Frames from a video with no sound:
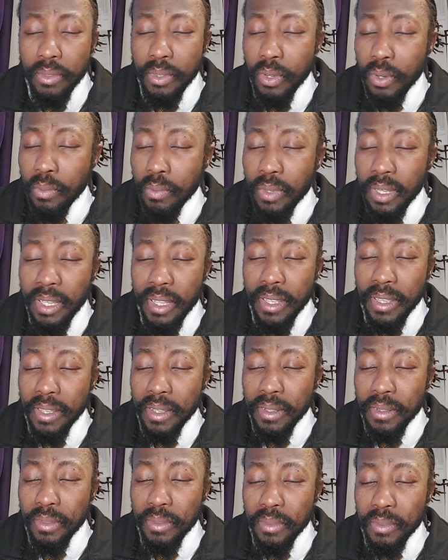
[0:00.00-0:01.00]
how many
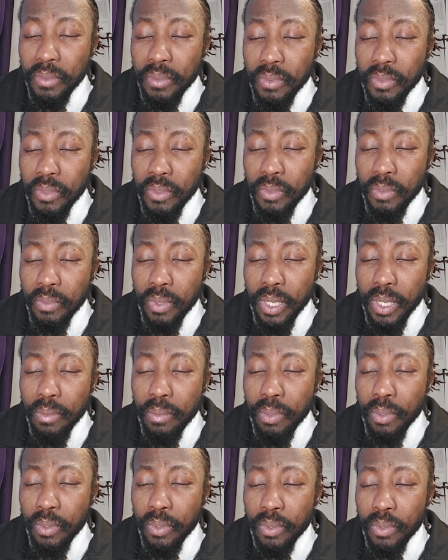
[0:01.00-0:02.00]

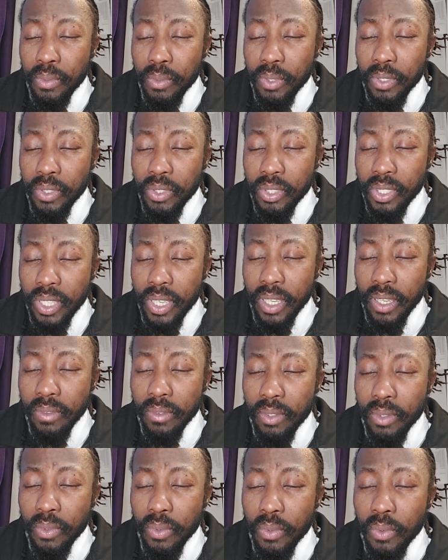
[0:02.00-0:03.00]
people were
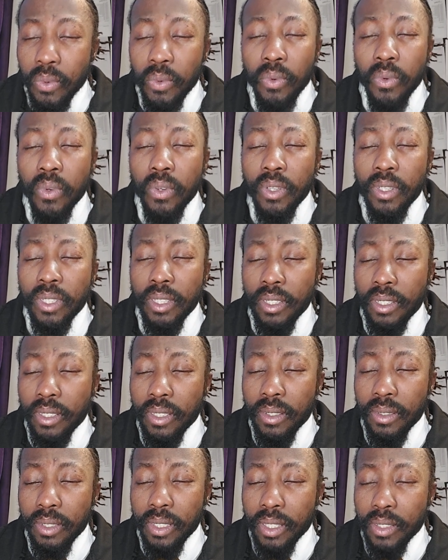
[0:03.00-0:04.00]
saved who
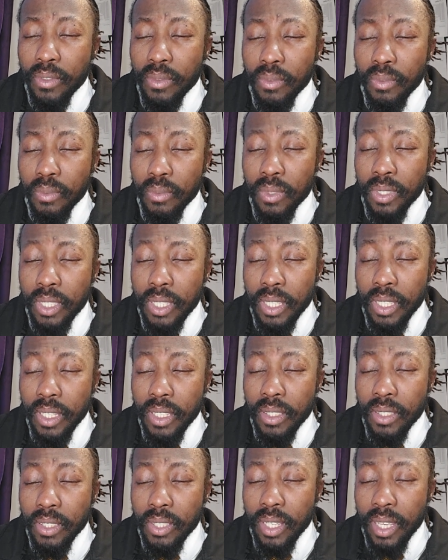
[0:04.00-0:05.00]
didn't see
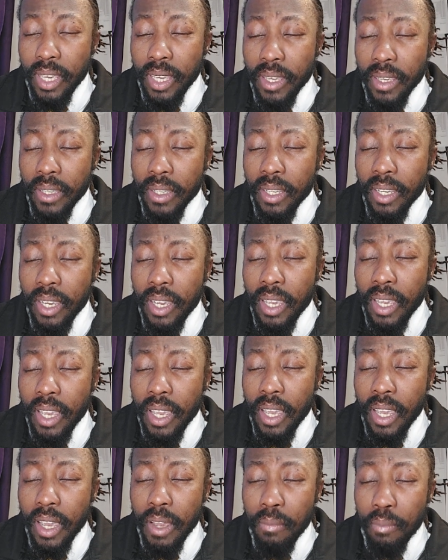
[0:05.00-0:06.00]
today.
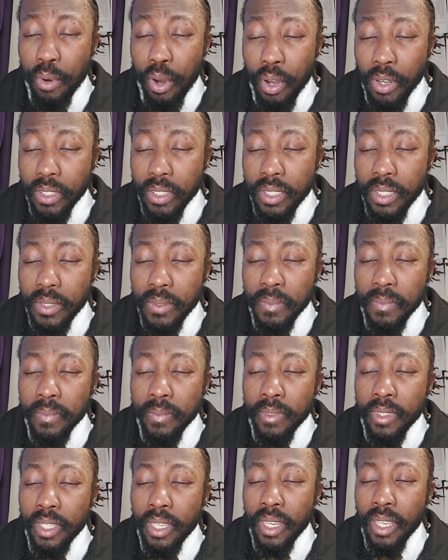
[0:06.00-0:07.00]
But
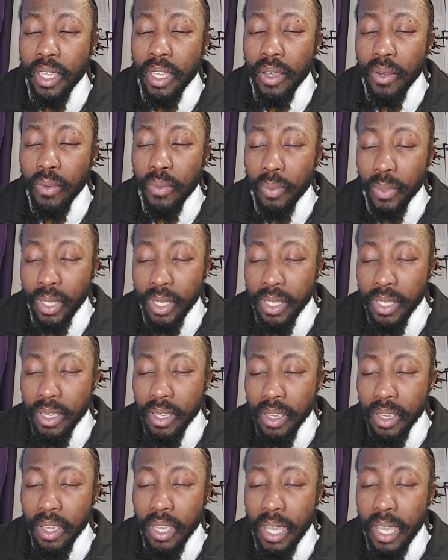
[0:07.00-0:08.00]
we
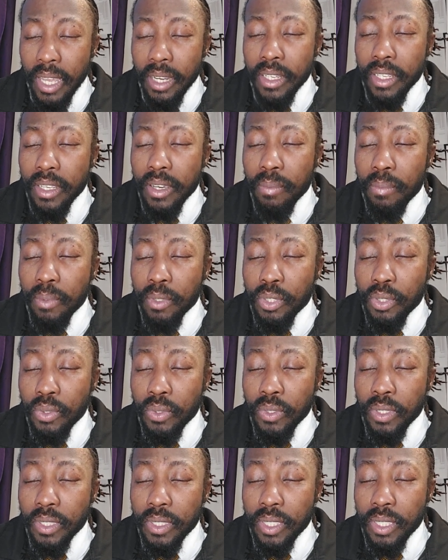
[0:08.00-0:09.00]
had the
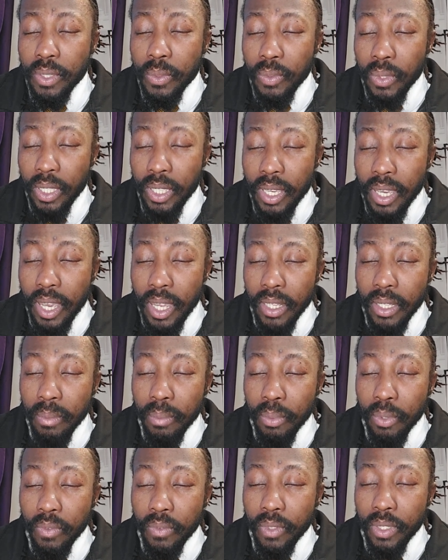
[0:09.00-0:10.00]
opportunity, we had the
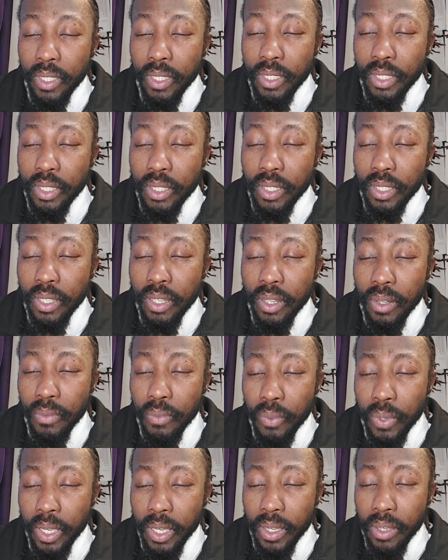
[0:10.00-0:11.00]
privilege of
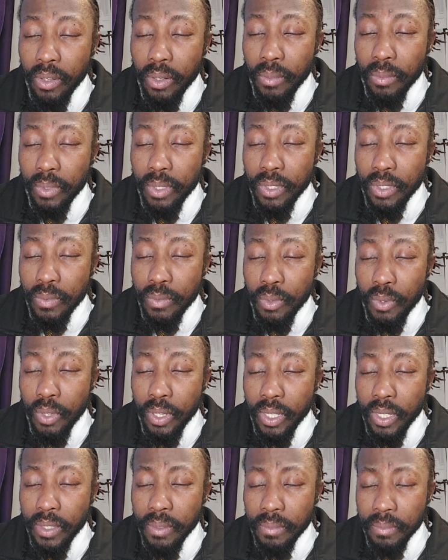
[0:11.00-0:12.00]
waking up this
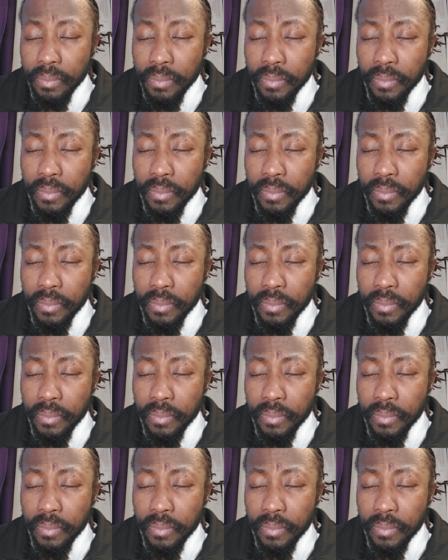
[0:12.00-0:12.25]
morning.